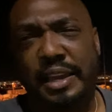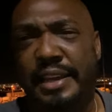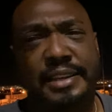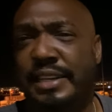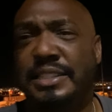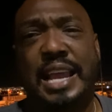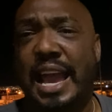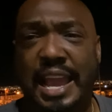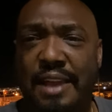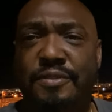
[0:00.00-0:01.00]
It does
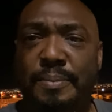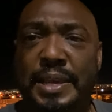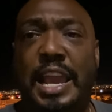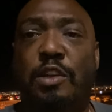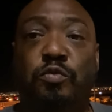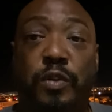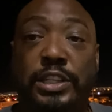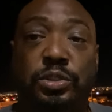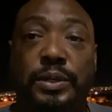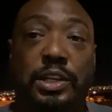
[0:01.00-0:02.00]
not have to be a
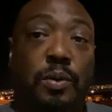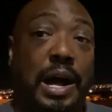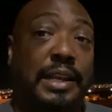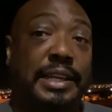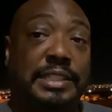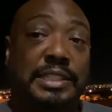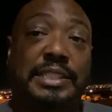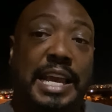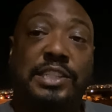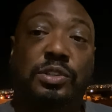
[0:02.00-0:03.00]
racial equality. It
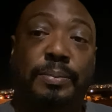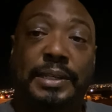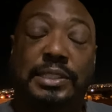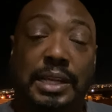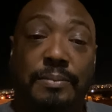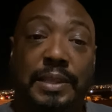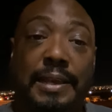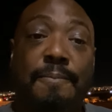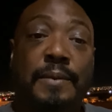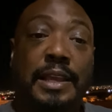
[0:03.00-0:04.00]
just has to be
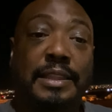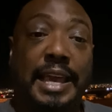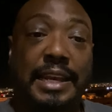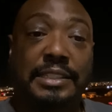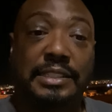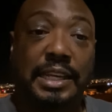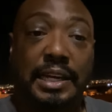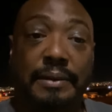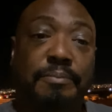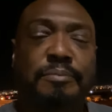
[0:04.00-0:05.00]
something that is
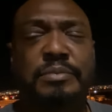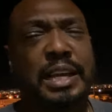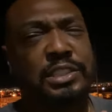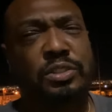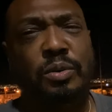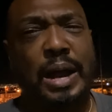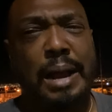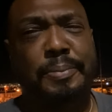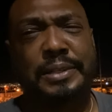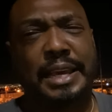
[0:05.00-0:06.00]
done. Not sure why
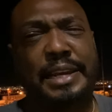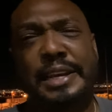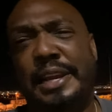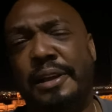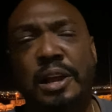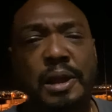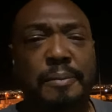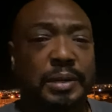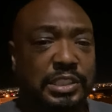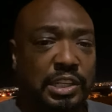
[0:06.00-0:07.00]
I put that in there,
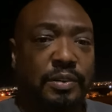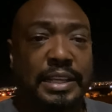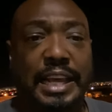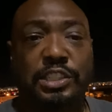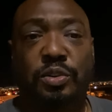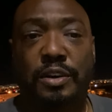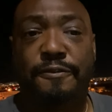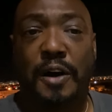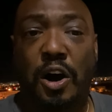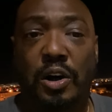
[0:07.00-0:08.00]
but generally that's going to
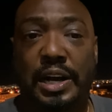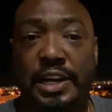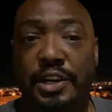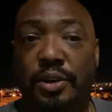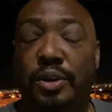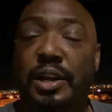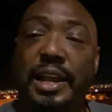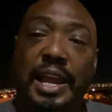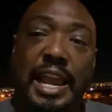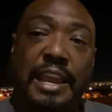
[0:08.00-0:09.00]
fall under
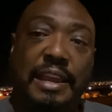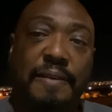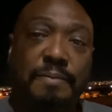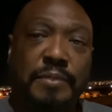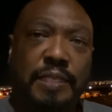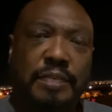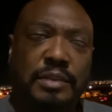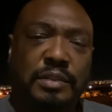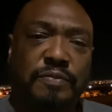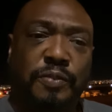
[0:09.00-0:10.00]
a
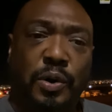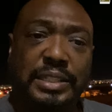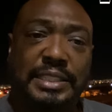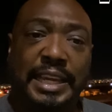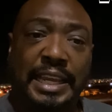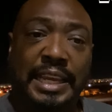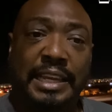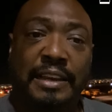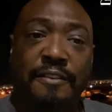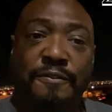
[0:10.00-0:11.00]

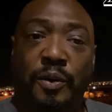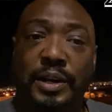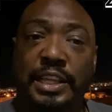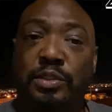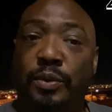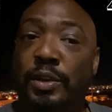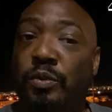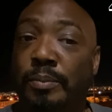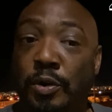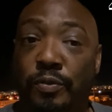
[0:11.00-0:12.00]
1443
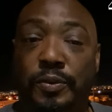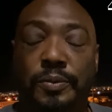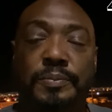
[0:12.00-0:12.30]
removal.